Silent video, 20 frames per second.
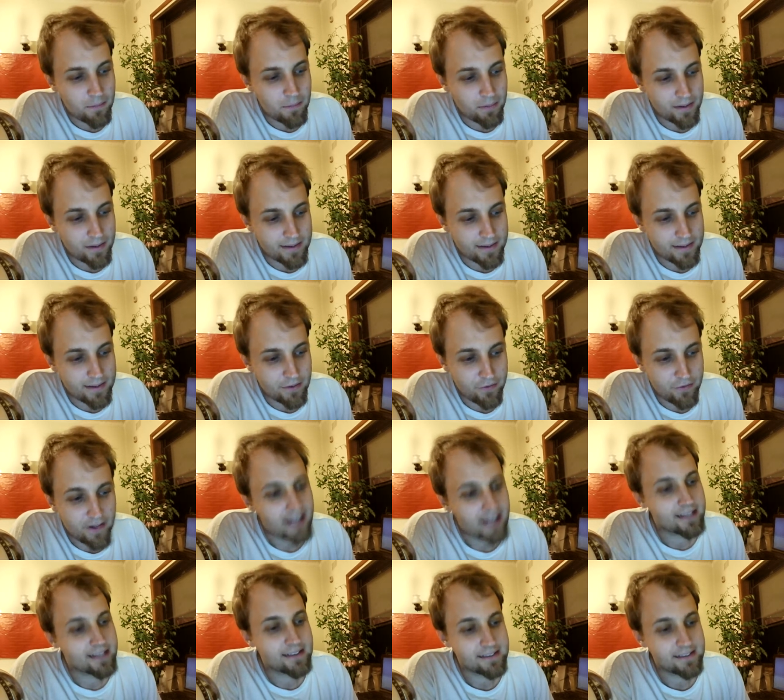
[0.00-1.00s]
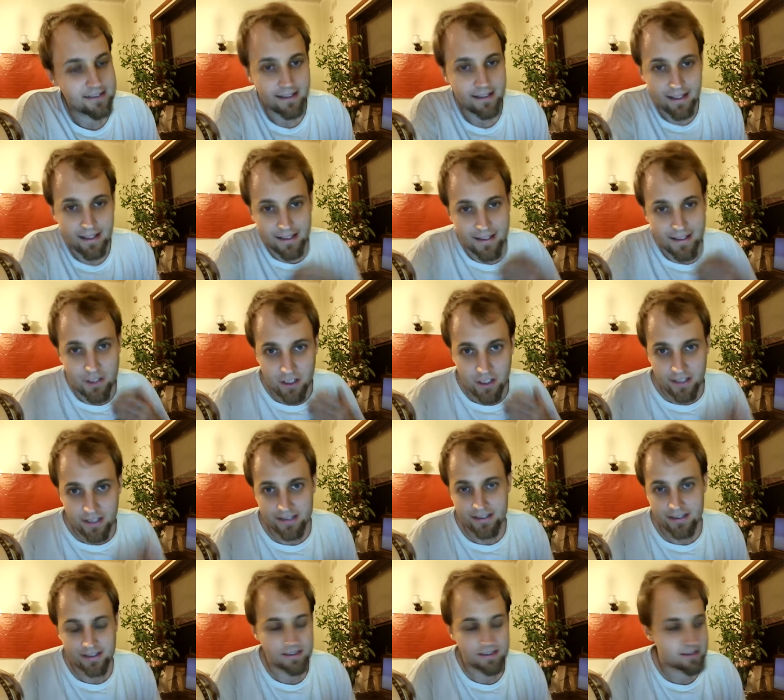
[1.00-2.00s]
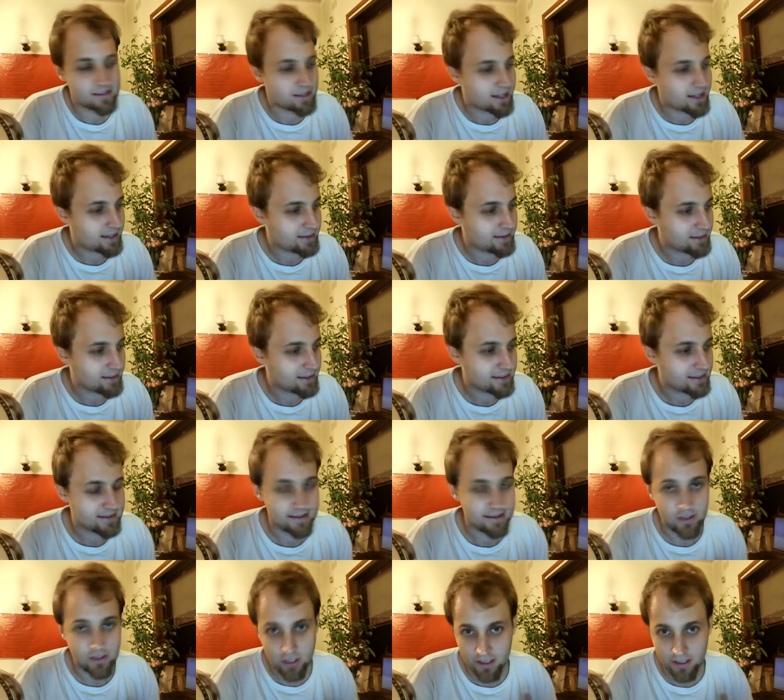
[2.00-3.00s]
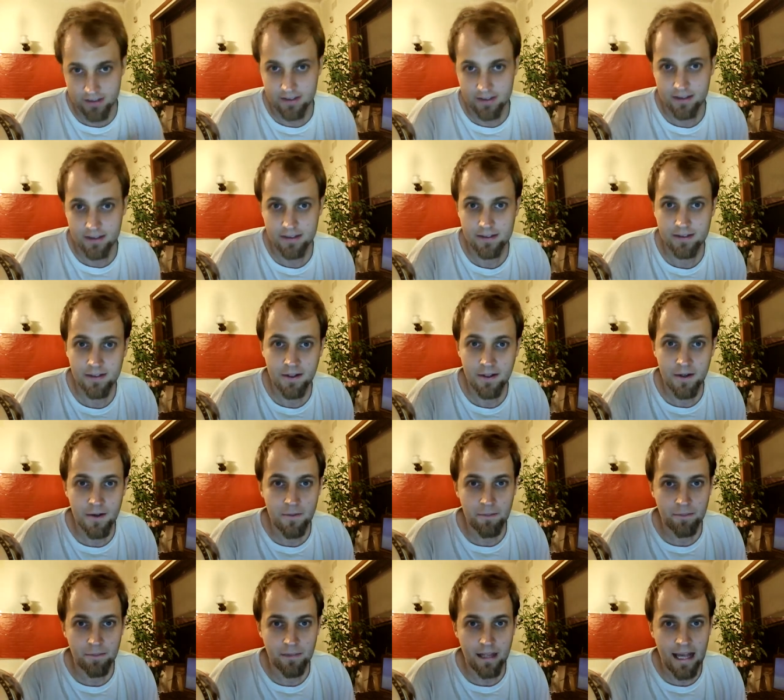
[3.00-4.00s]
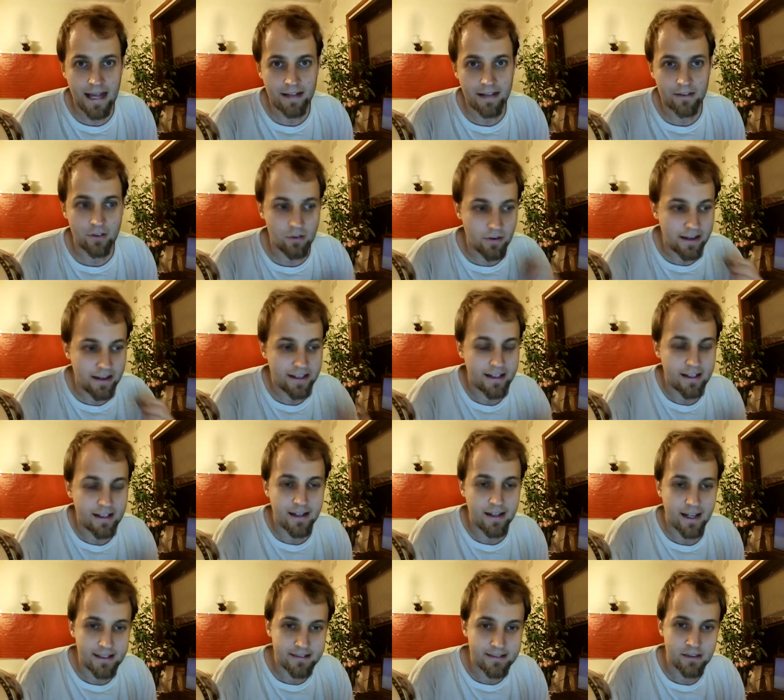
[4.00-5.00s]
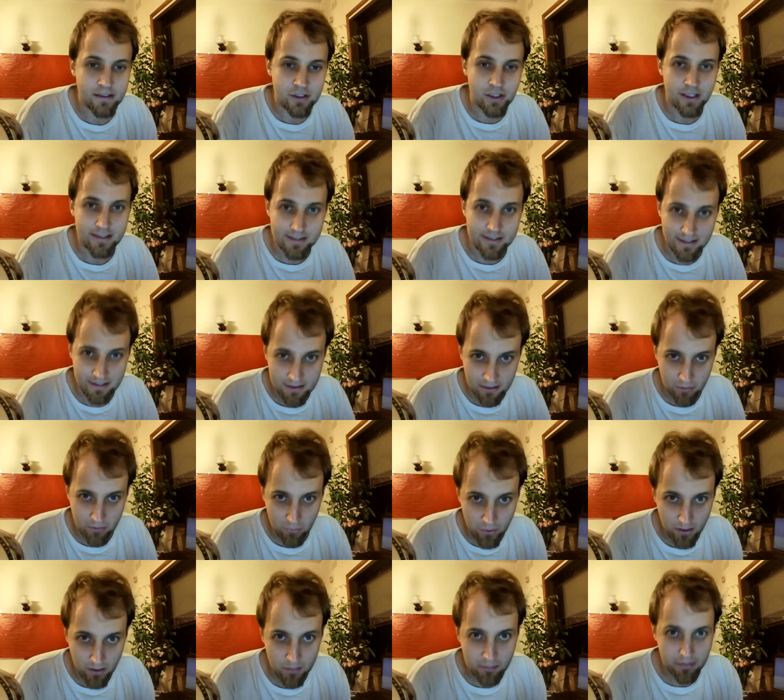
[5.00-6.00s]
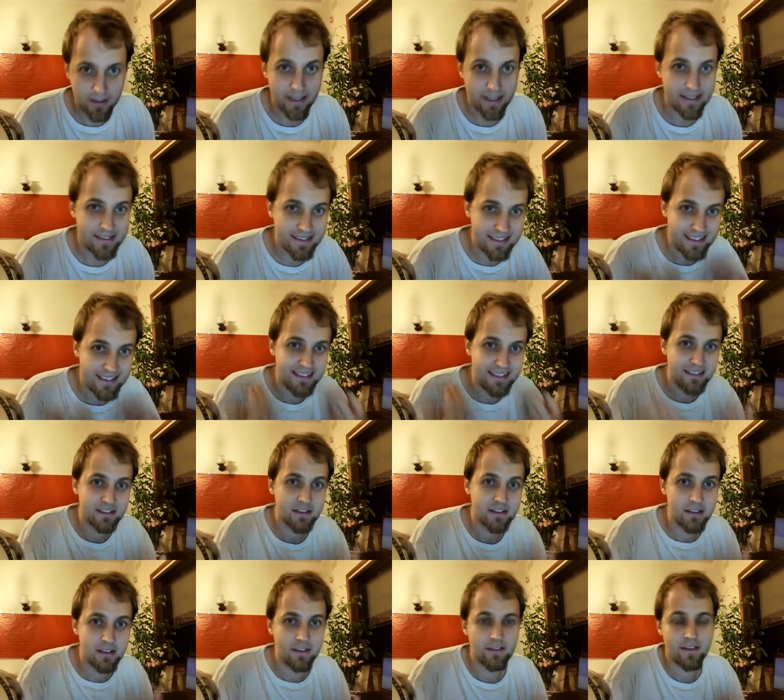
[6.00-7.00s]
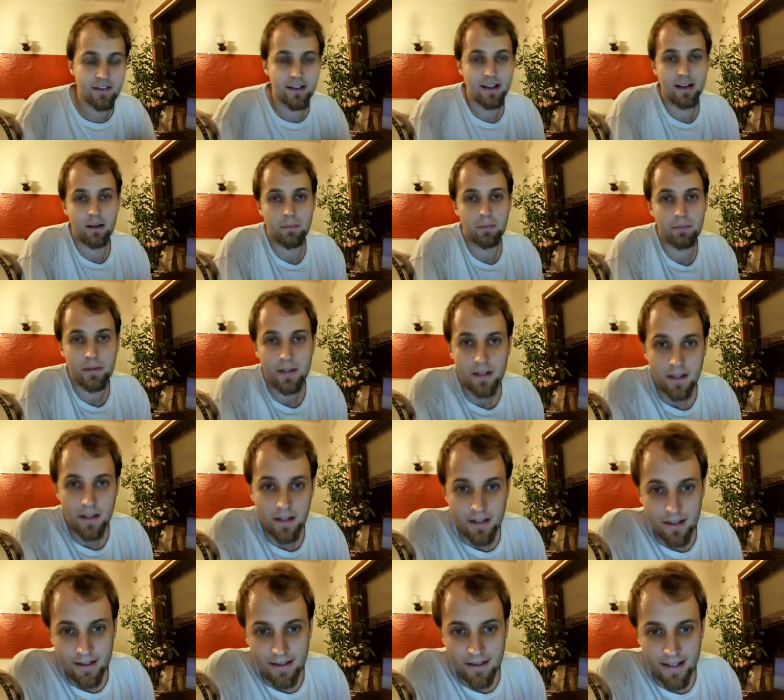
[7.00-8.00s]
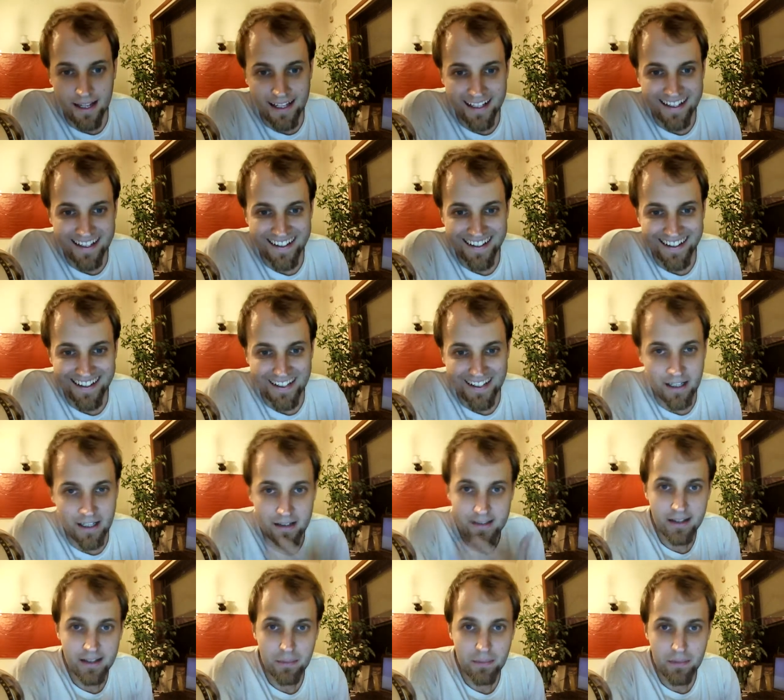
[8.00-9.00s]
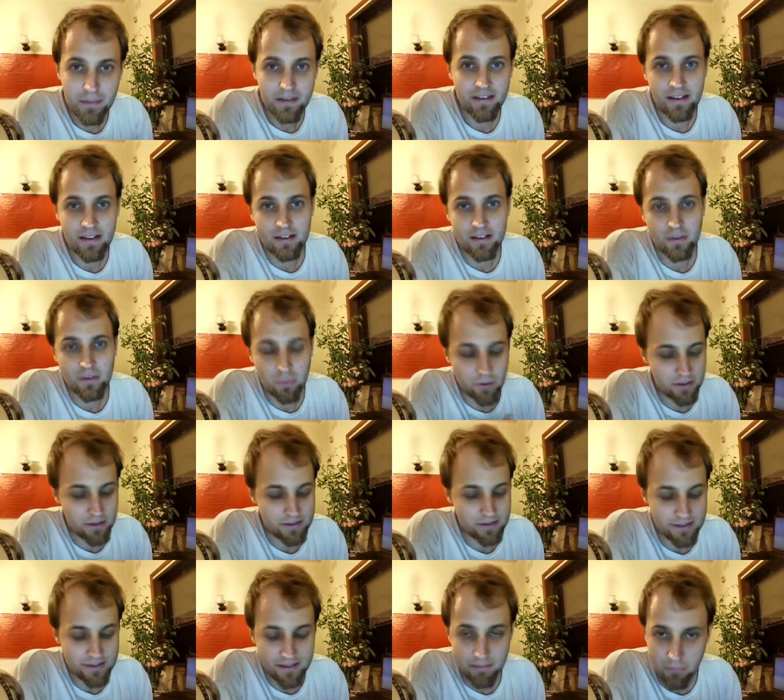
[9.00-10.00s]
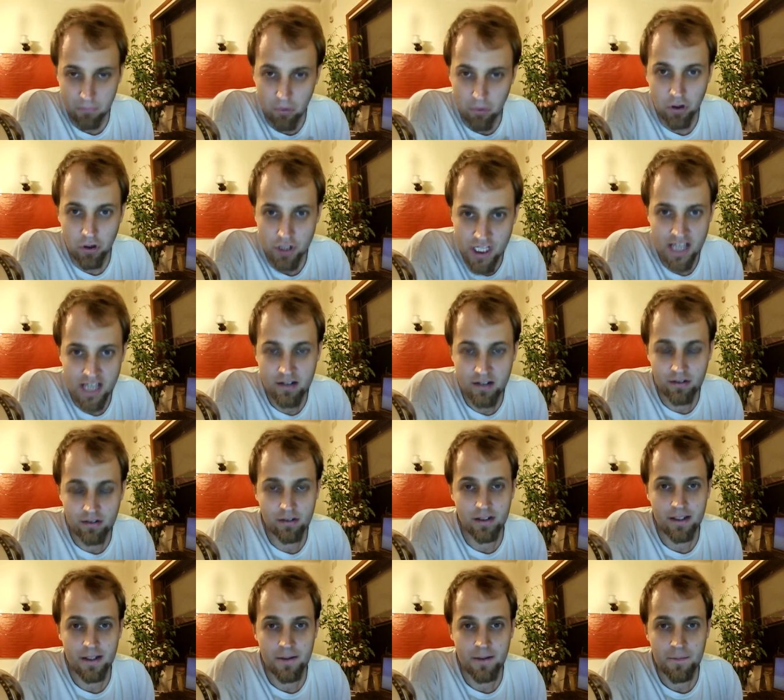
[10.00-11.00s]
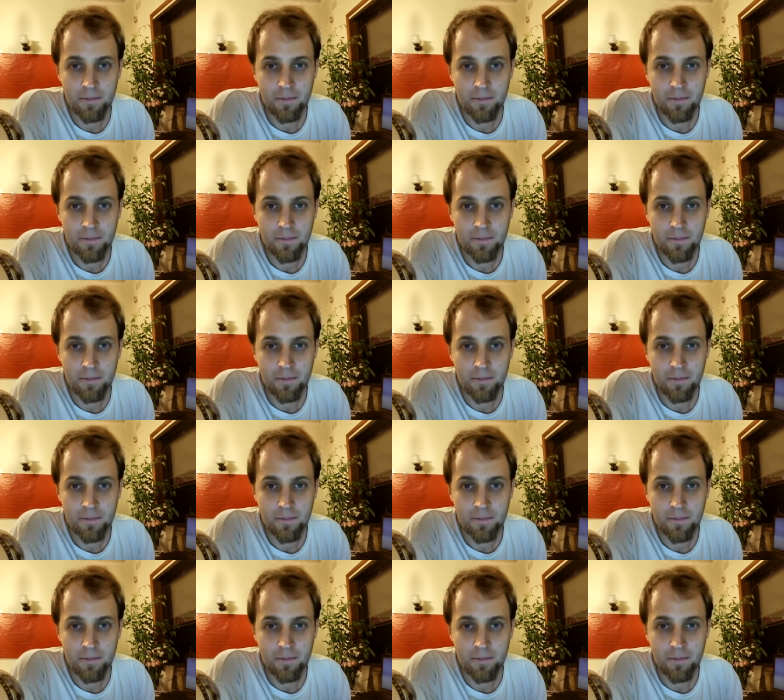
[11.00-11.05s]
But the fact is that injustice, I think, is injustice. And to recognize injustice in one place is to develop like an antipathy towards it more generally.